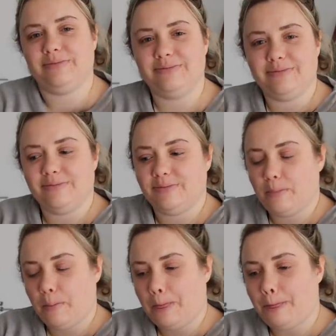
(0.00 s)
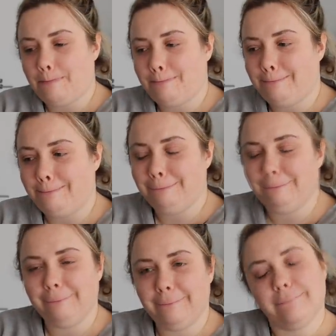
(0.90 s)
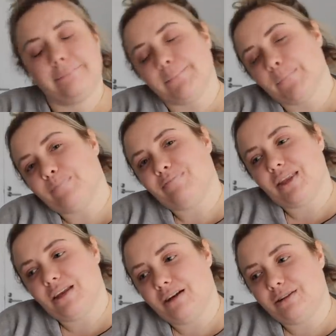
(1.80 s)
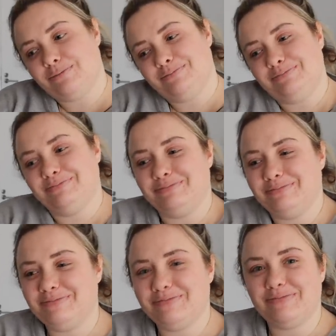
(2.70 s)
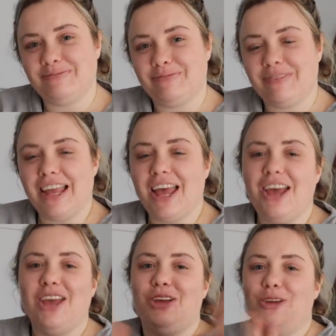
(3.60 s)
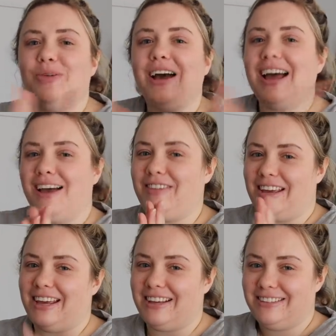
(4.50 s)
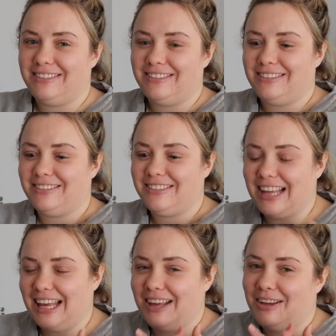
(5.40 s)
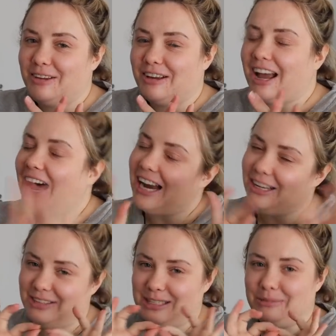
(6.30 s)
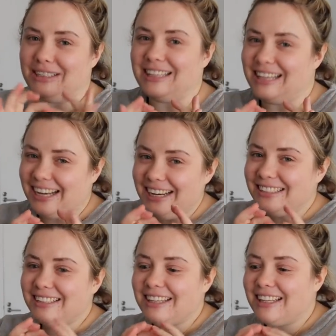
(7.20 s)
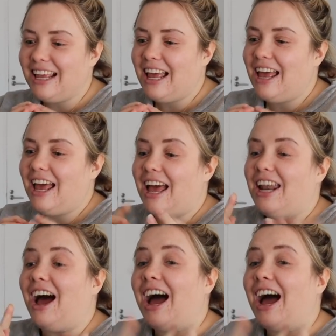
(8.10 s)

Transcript: At the same time, Kara is going to make me my snack. And what am I having? You are having, kind of similarly, an